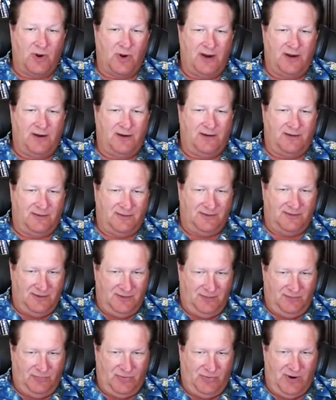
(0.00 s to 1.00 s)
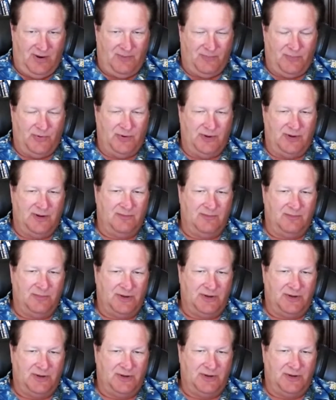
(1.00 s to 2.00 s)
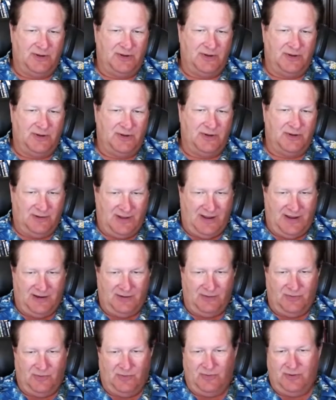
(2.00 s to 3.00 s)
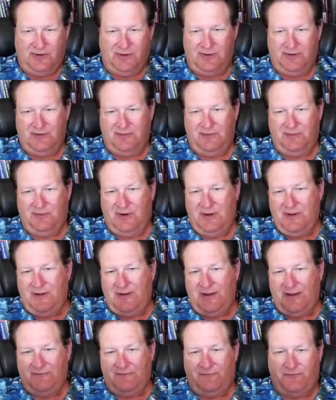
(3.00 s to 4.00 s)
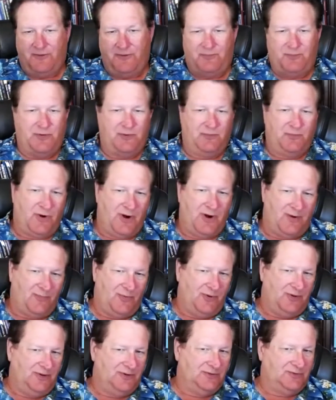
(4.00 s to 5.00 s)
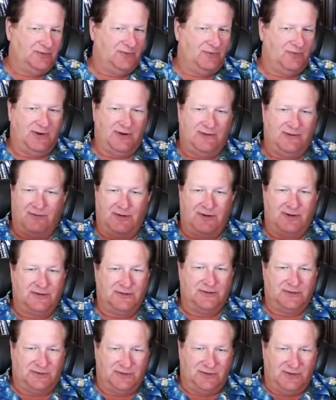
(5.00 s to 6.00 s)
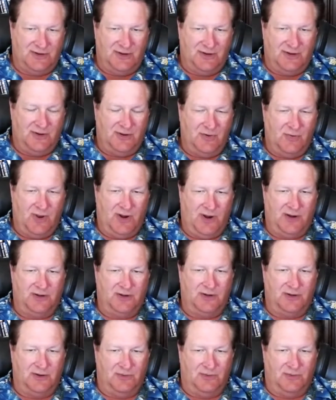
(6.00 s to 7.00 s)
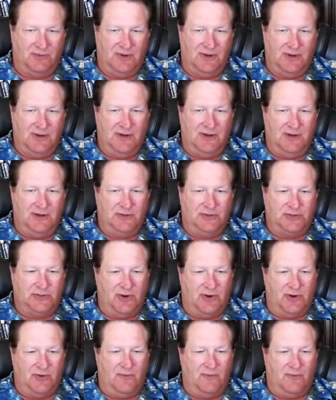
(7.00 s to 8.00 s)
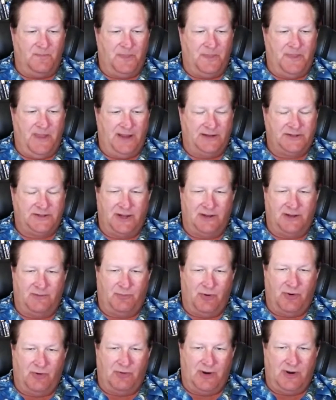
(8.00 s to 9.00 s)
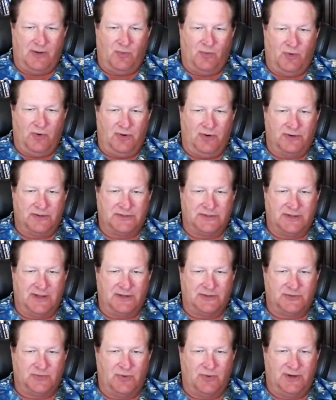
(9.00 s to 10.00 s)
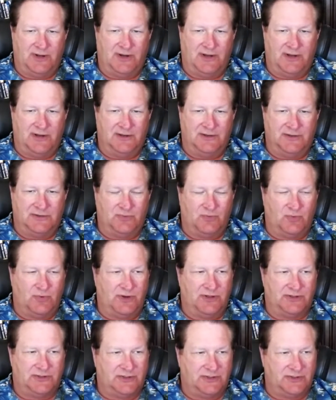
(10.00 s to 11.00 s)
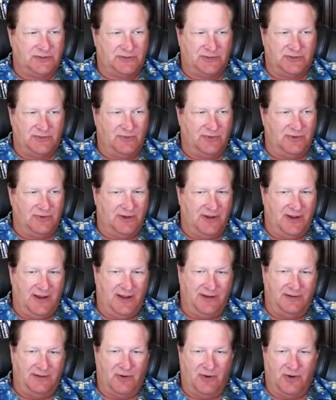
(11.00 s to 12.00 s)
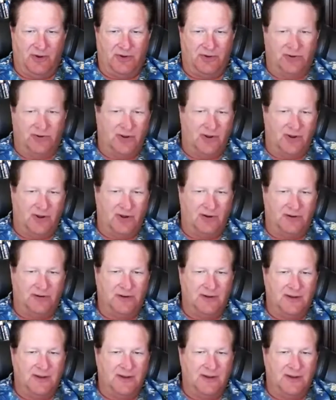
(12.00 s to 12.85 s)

helping you acquire property and becoming a landlord and flipping properties or whatever it is you want to do. So that's how the program works. That's what it is. We assist you with that all along.